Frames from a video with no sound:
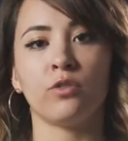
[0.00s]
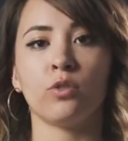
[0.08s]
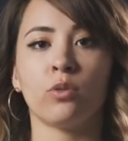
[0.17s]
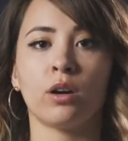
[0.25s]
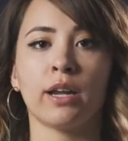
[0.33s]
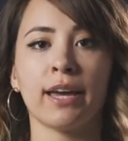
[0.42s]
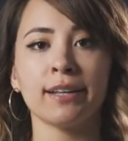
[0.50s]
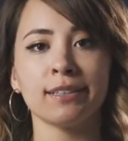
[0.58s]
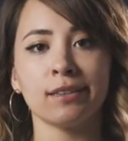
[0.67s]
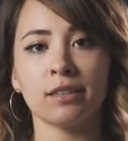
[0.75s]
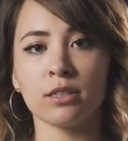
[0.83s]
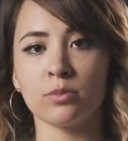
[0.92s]
If you wanna
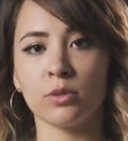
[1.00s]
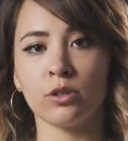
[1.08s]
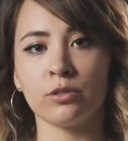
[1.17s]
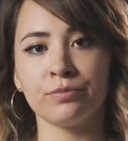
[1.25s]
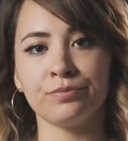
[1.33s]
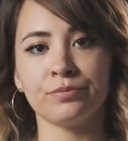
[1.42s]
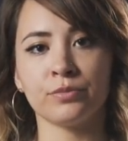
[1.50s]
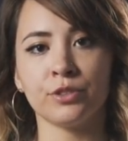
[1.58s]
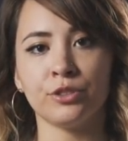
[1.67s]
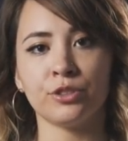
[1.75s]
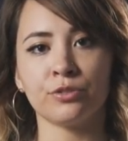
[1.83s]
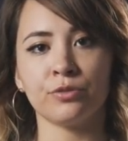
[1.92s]
exit this mode,
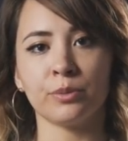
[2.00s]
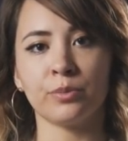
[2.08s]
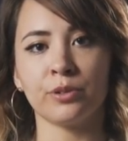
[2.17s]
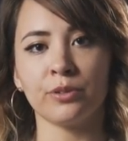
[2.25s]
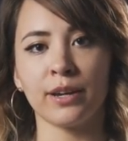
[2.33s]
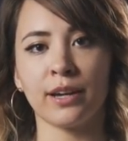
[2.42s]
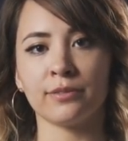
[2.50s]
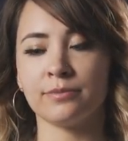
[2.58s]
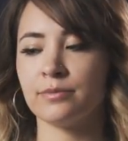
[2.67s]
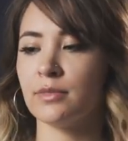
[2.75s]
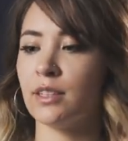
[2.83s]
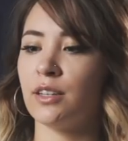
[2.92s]
you just flip it
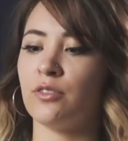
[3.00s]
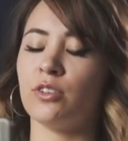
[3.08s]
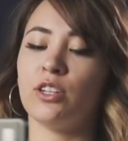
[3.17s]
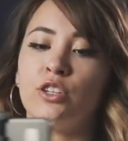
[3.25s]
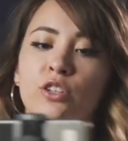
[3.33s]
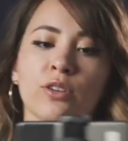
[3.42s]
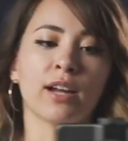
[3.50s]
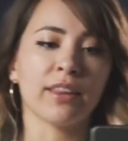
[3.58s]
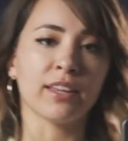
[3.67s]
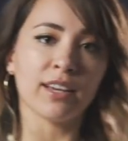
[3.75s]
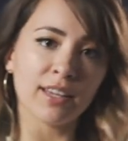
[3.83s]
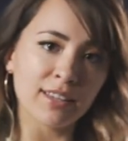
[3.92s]
around you need to do it
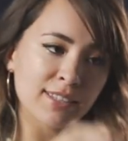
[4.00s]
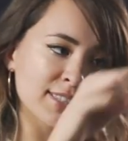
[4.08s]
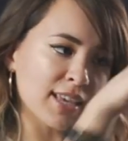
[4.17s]
on the other